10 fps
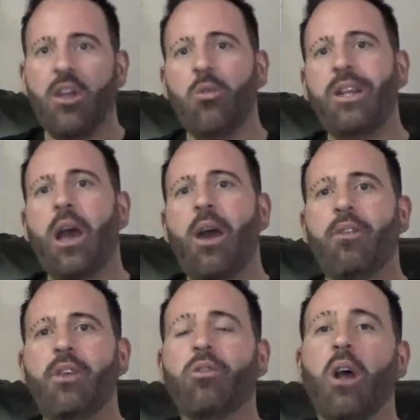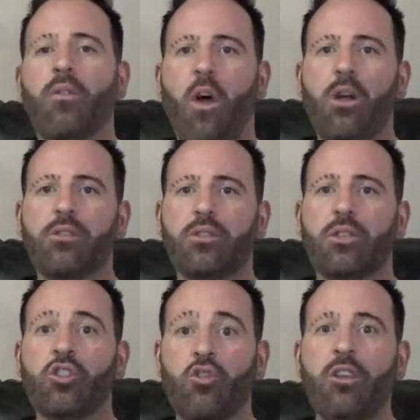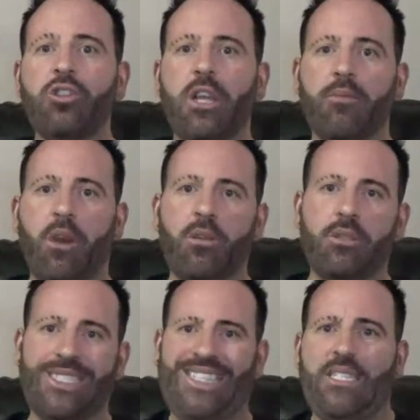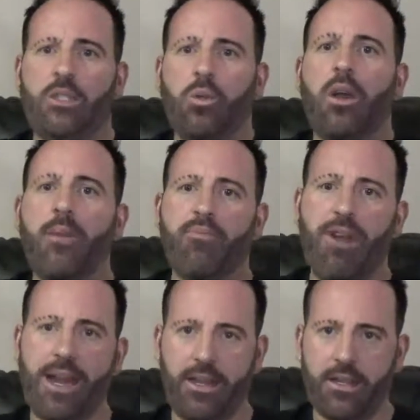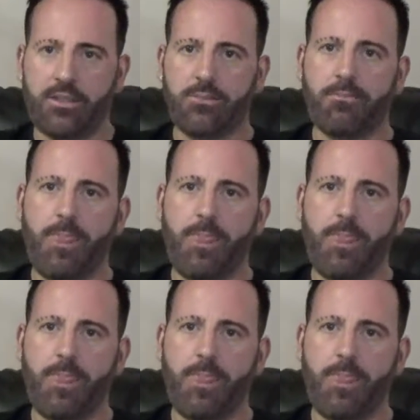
that we now have a thing called advanced structured hypnosis, and this is what I practice.